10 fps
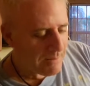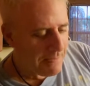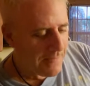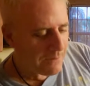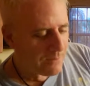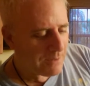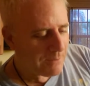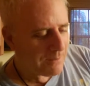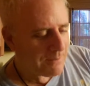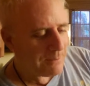I went
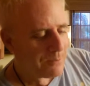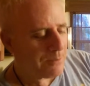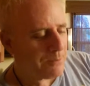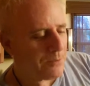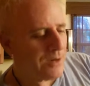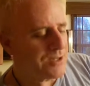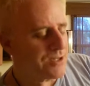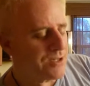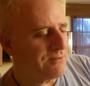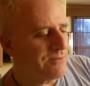about my
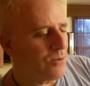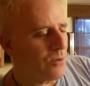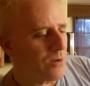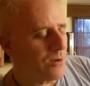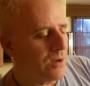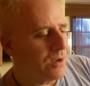preparation for